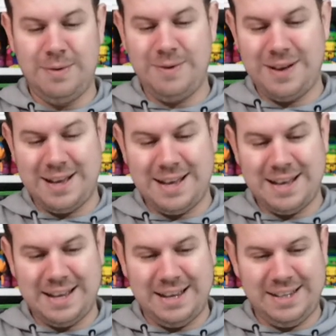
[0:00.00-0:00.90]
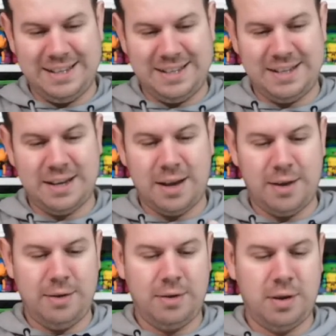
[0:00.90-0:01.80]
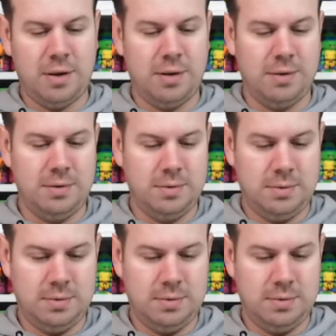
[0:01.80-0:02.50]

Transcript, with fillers: Wow, it's so cool.